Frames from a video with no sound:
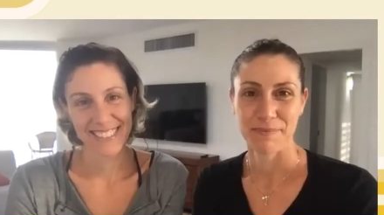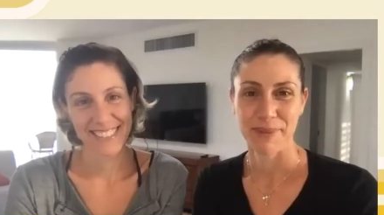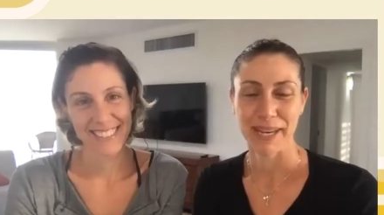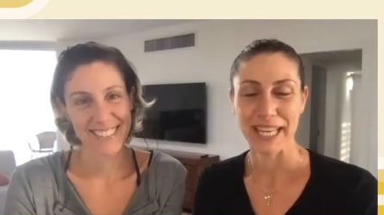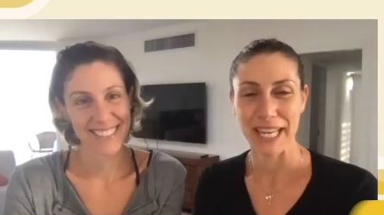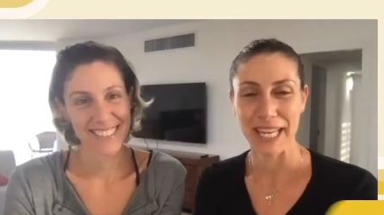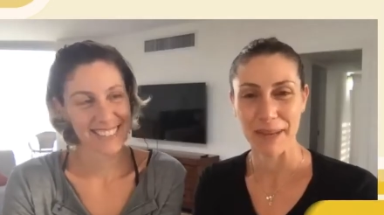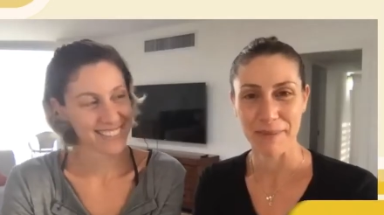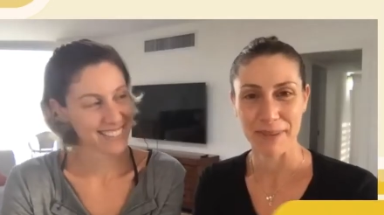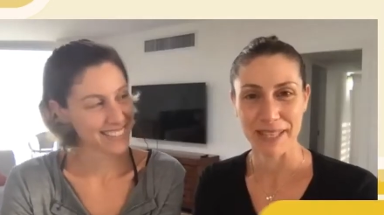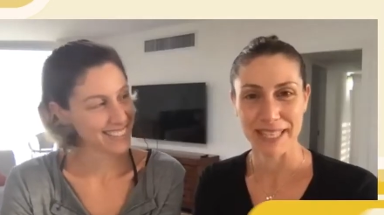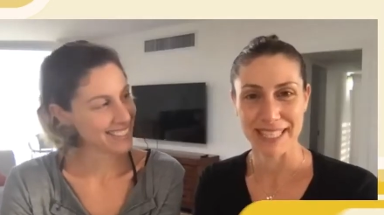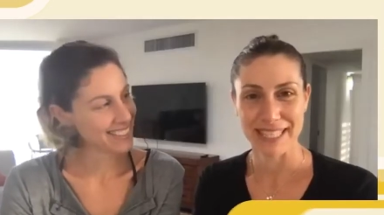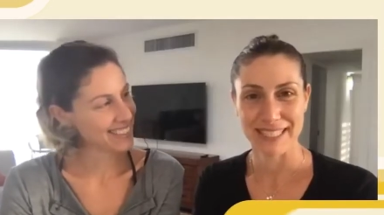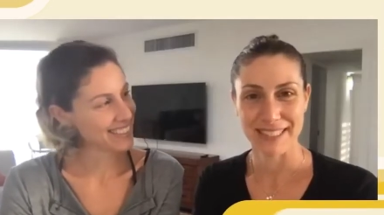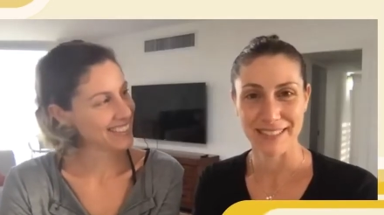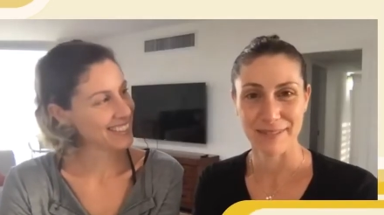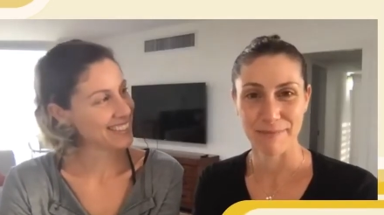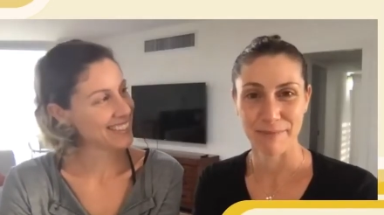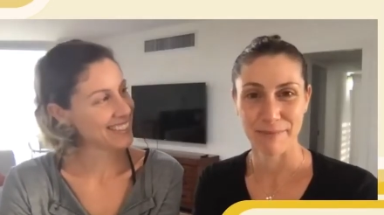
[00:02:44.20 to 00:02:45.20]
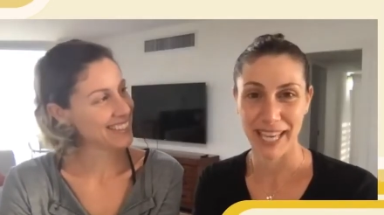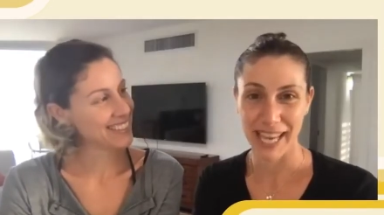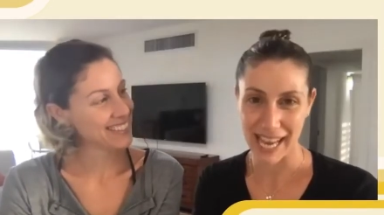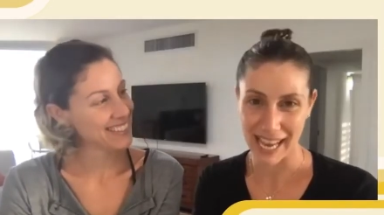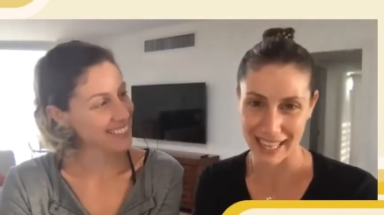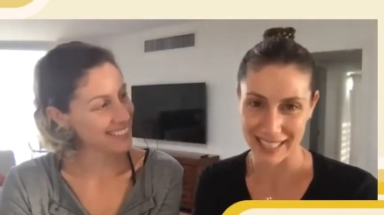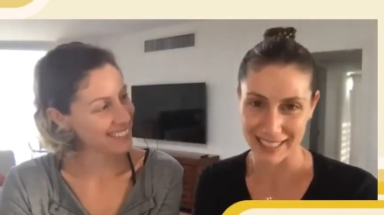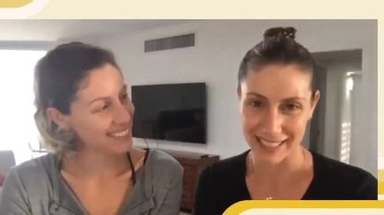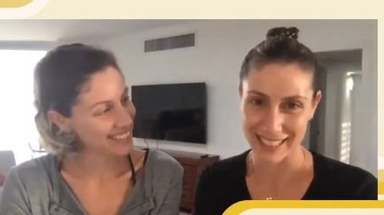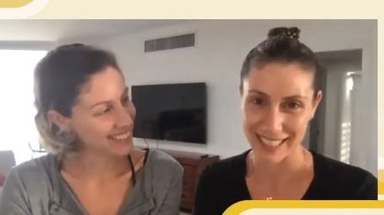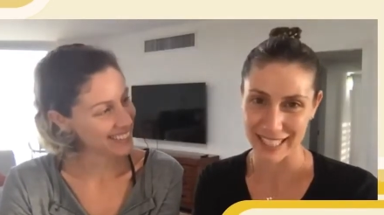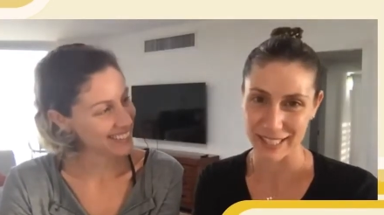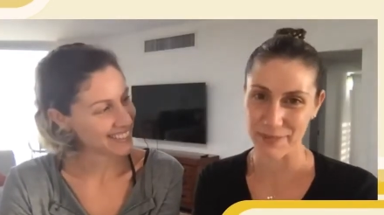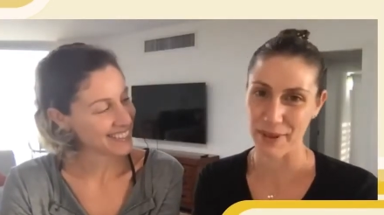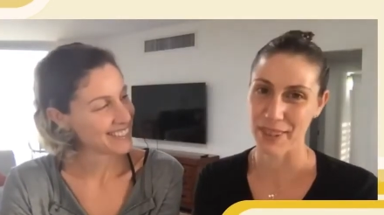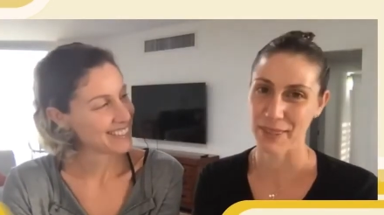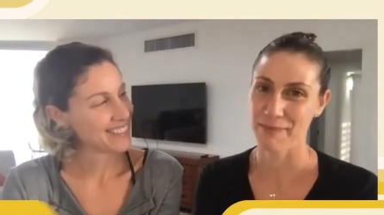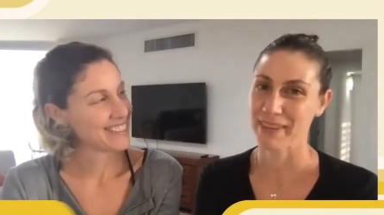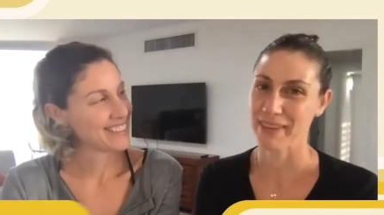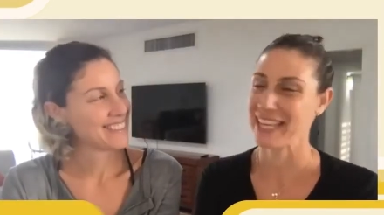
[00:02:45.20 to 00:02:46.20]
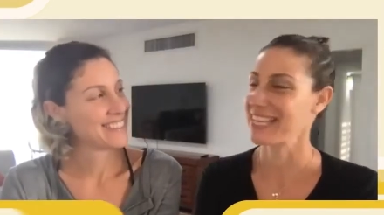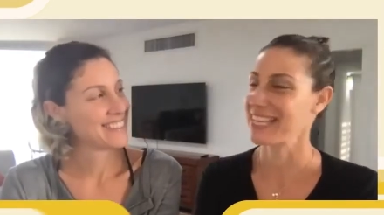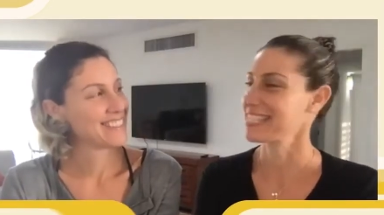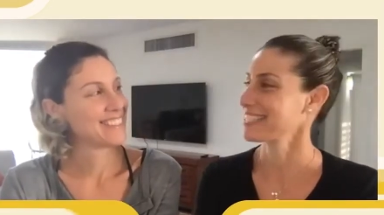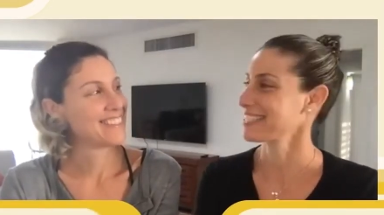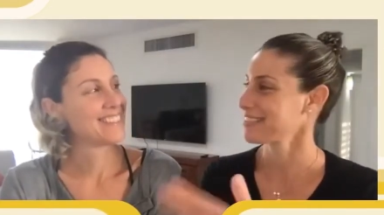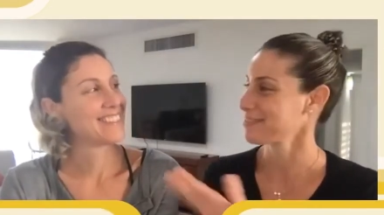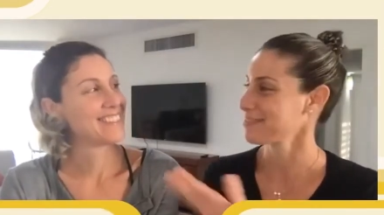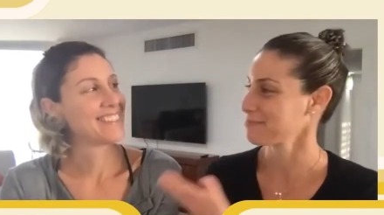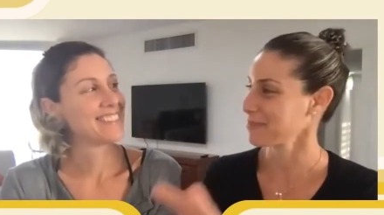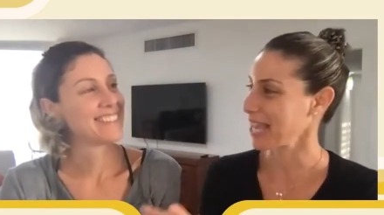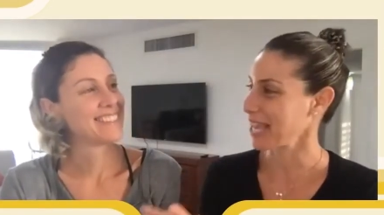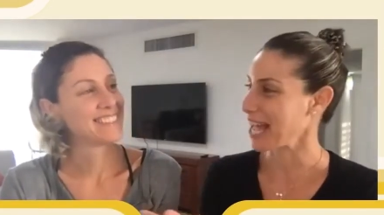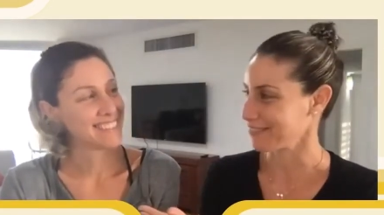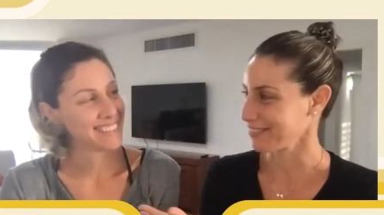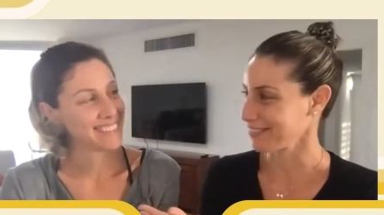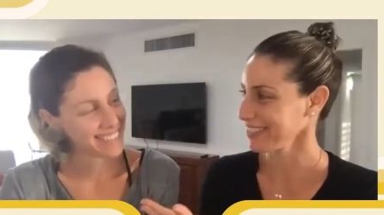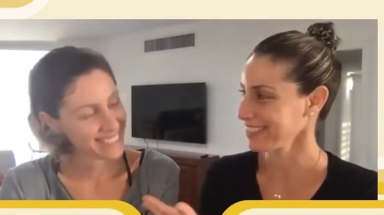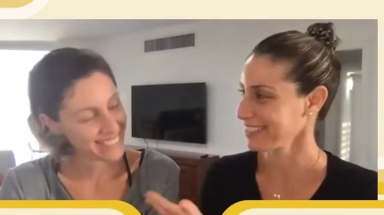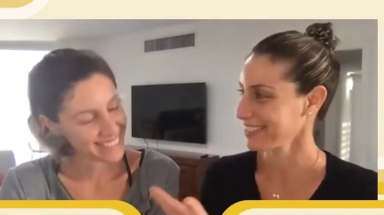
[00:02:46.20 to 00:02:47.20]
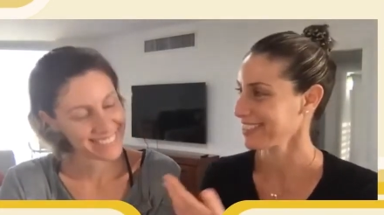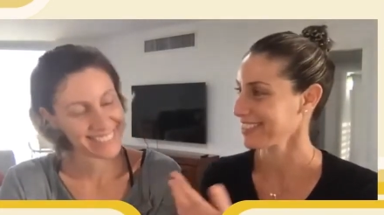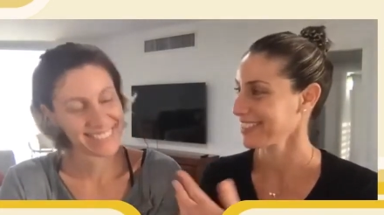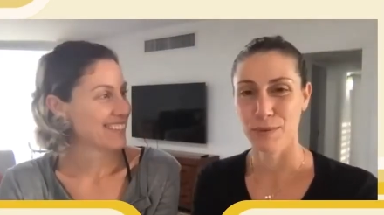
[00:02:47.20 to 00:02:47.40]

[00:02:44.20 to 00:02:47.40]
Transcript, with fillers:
Speaker 1: My name is Michal, and with me is Meravi.